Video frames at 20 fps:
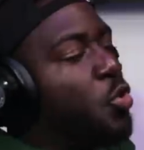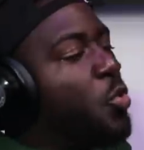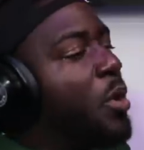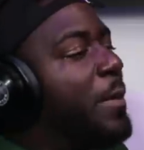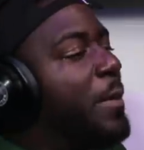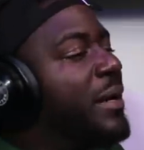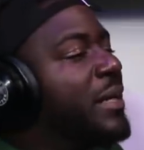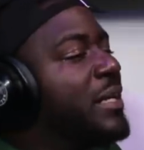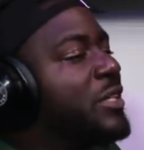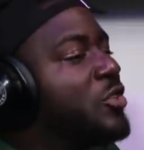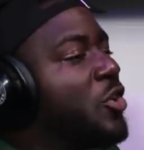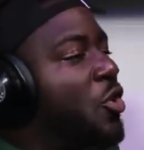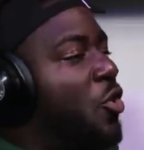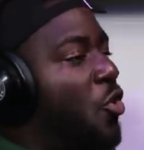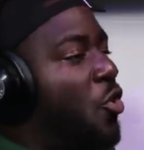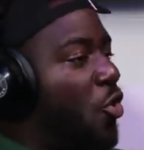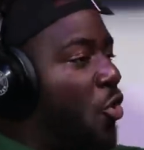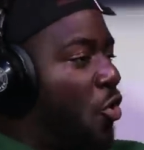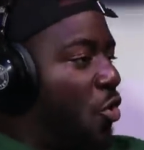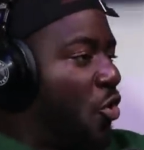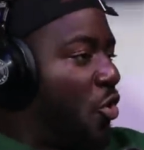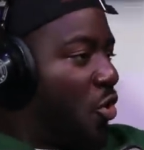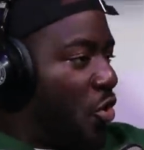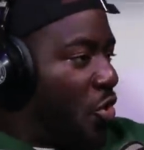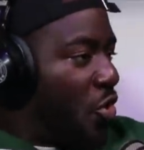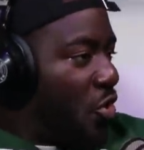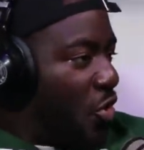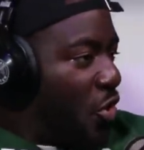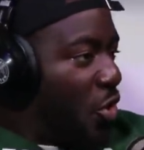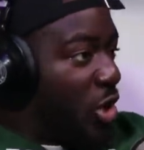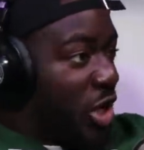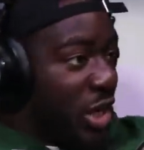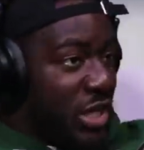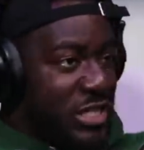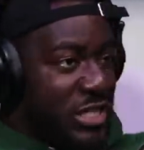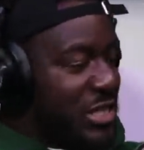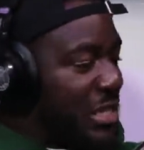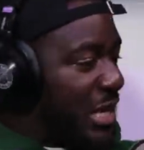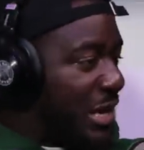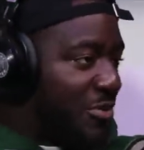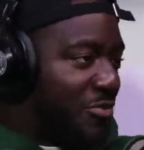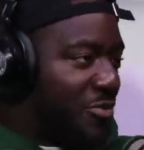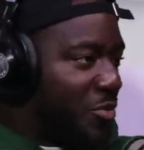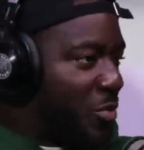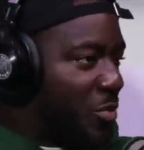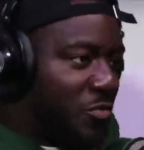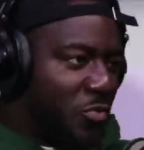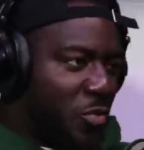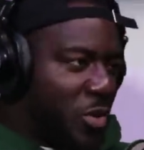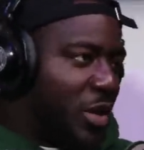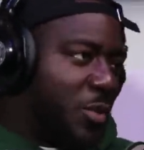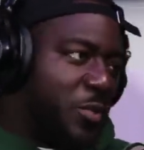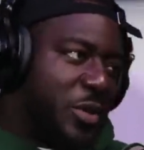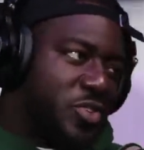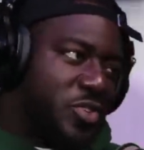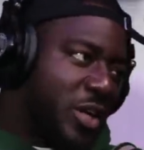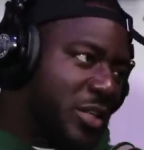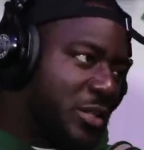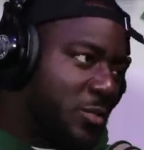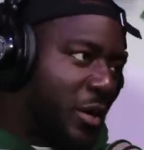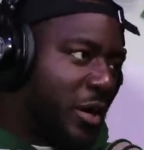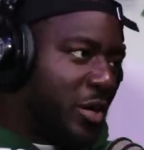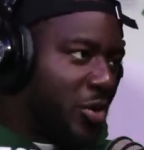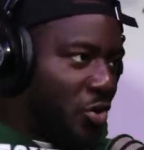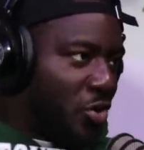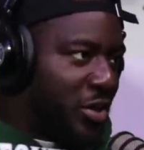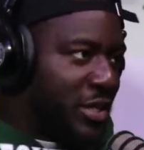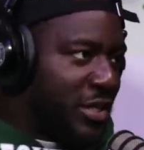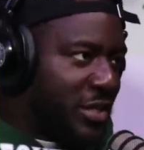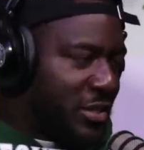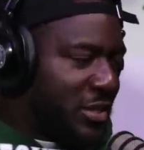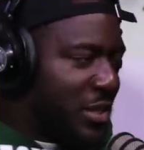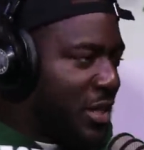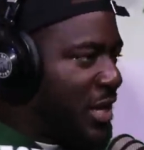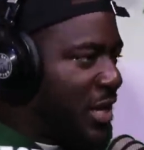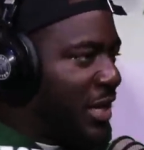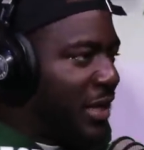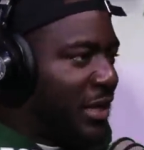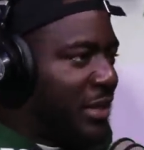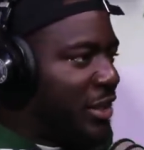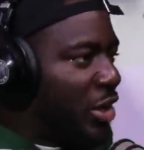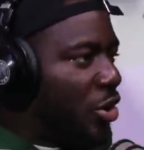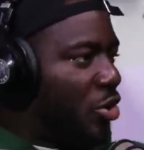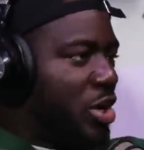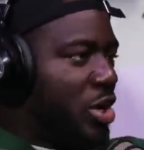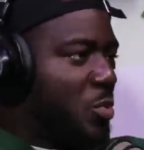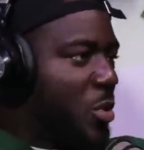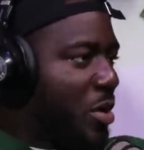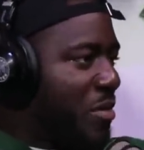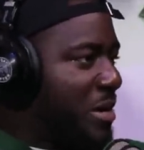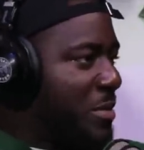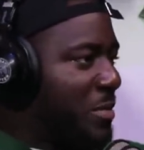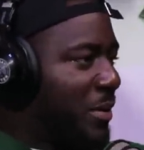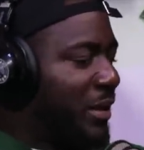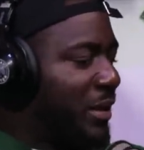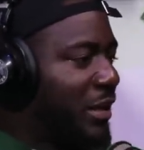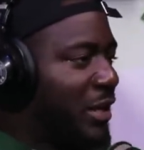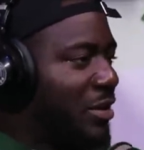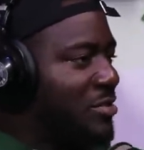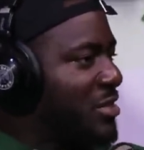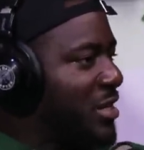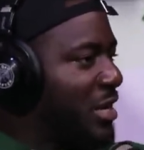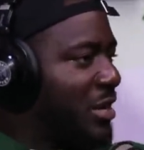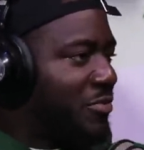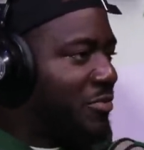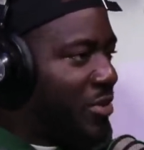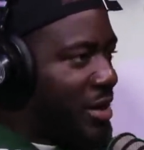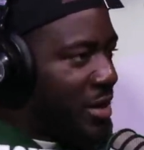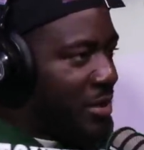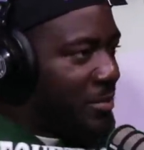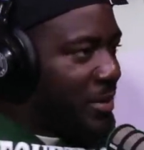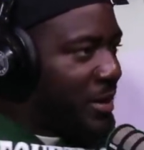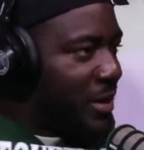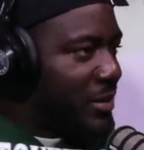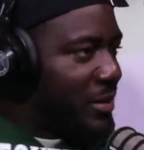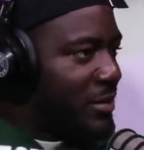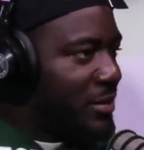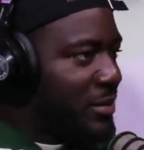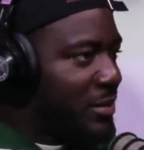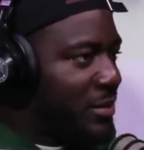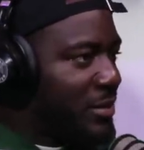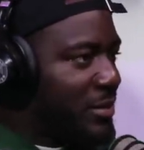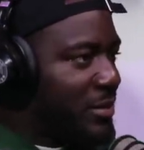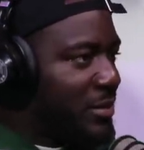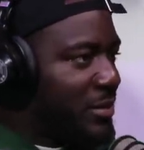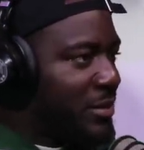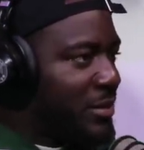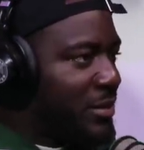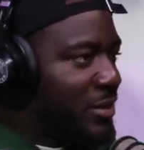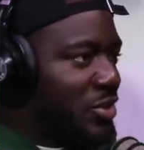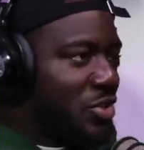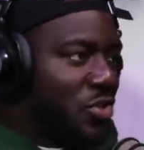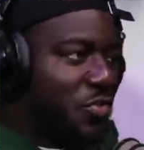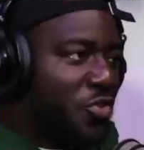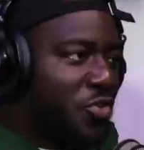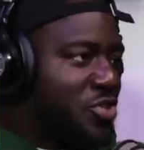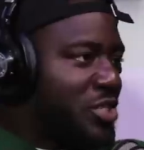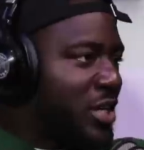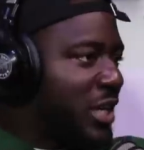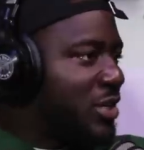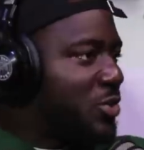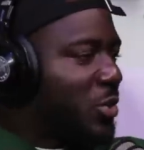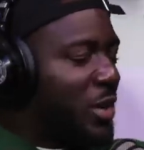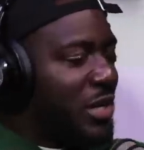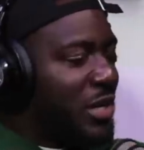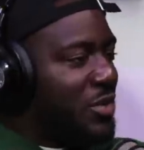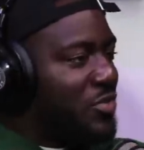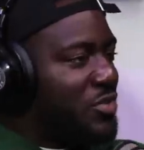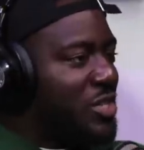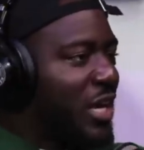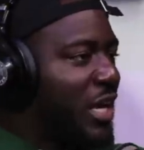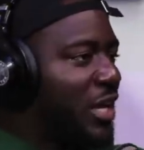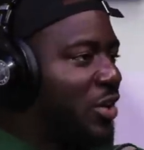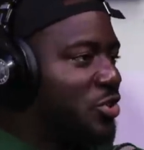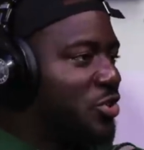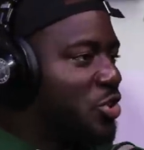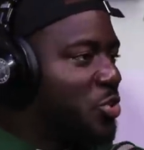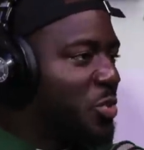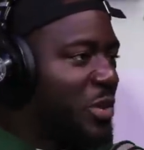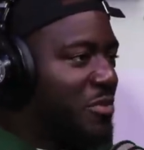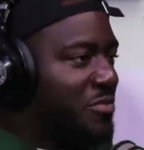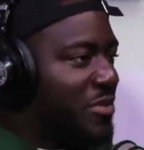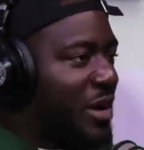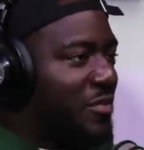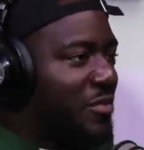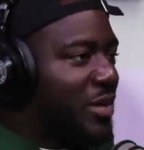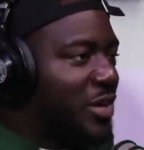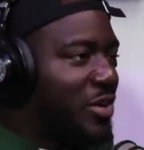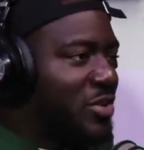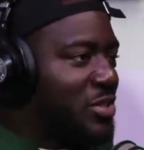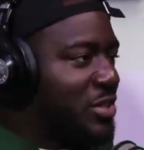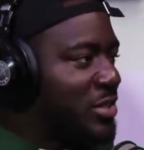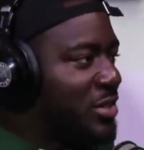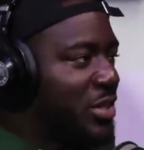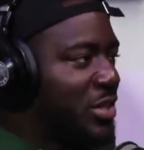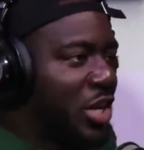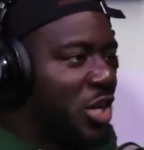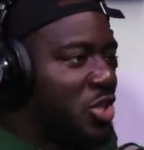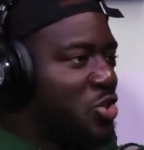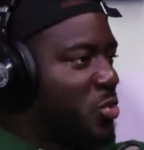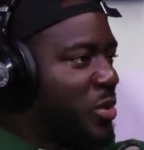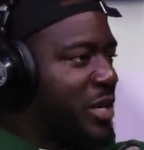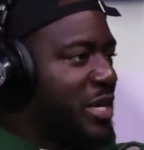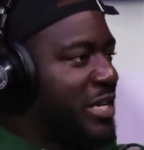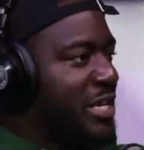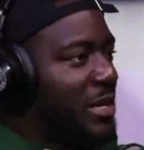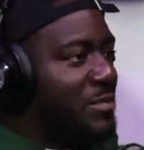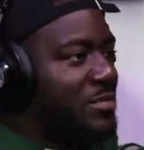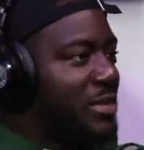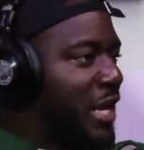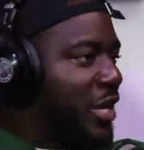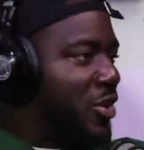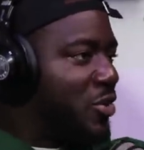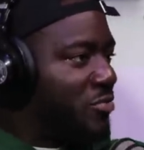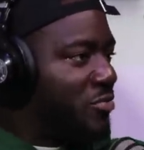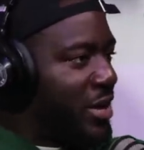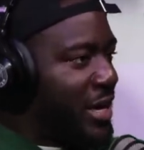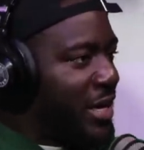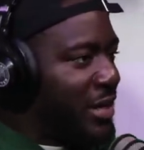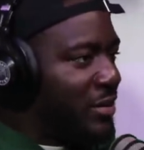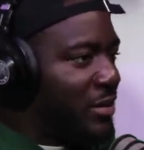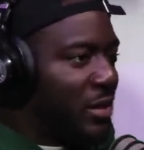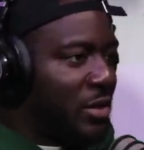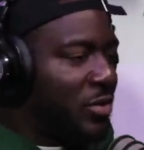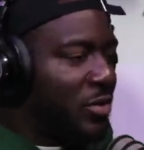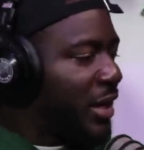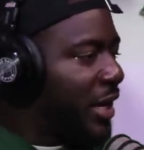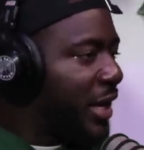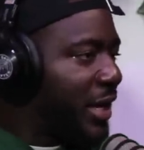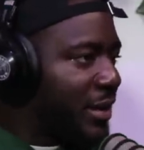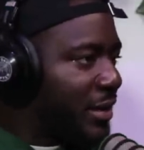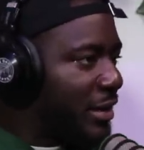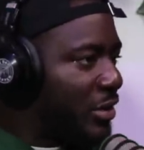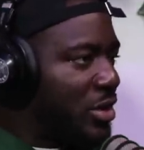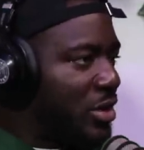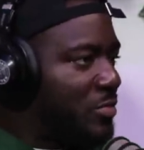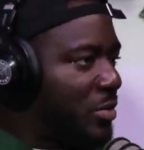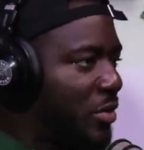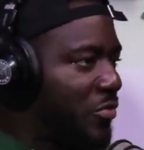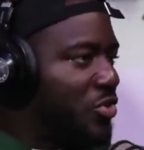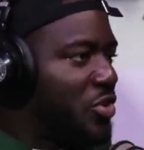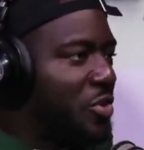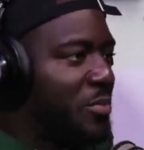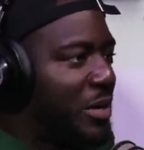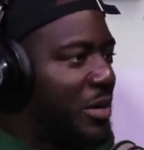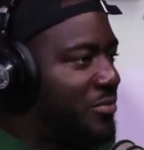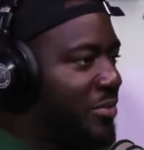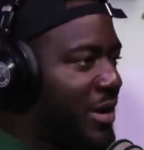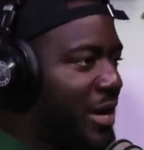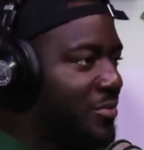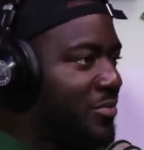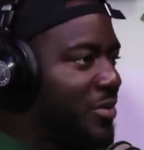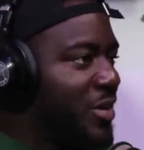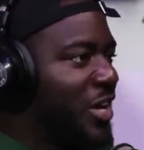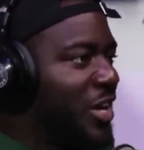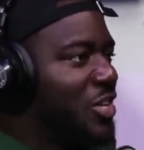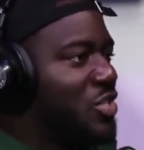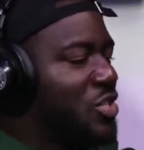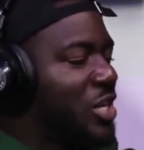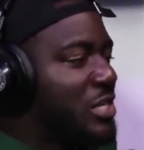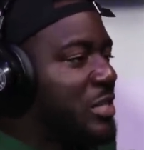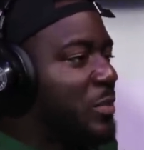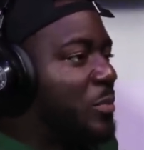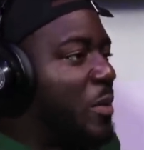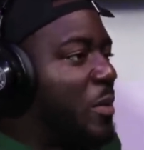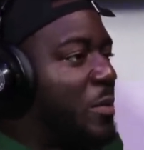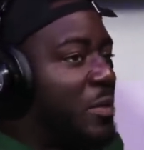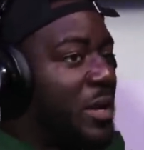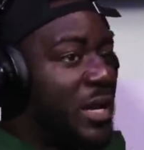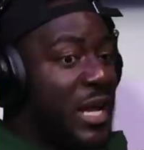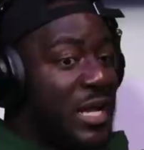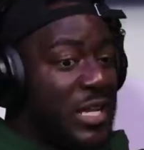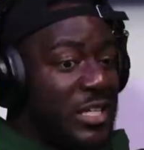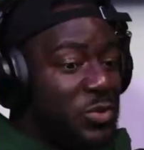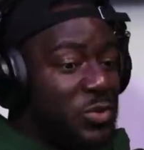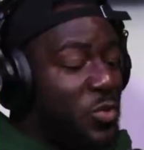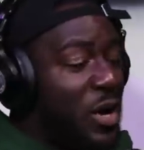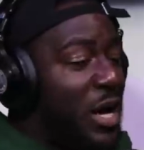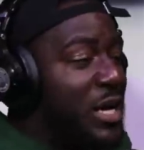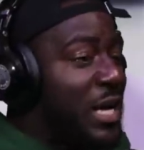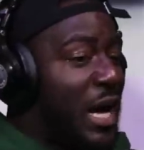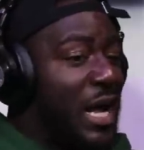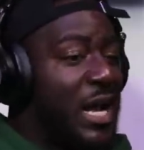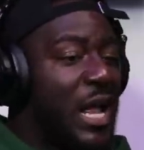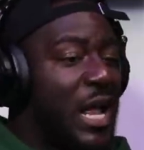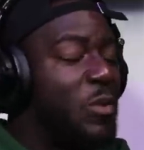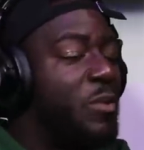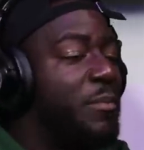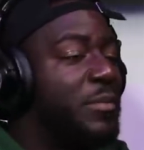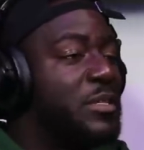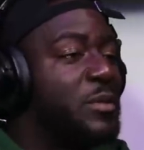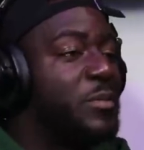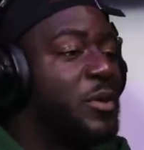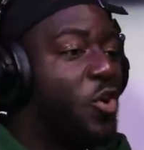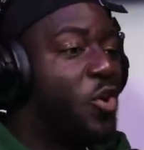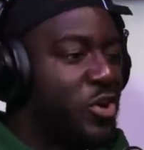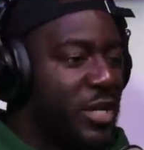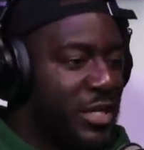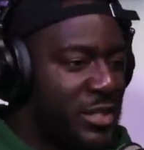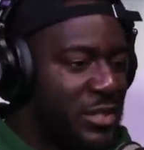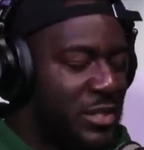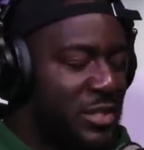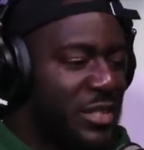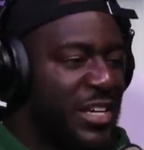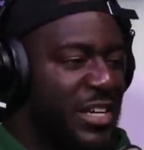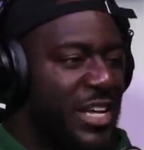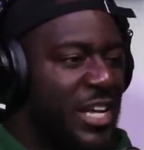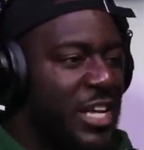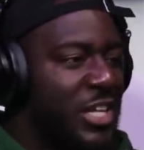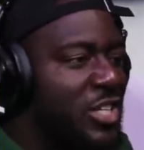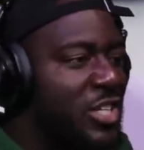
Or what about the or because this is another thing, we're gonna be transparent and honest. They're only worried about the girls that they're threatened by. Because if true, you say so. 20, if you say hello to 25 girls and 20 of them they don't rate, they don't care. They're only bothering you about five. So that's the problem. And this is why I like women to be honest.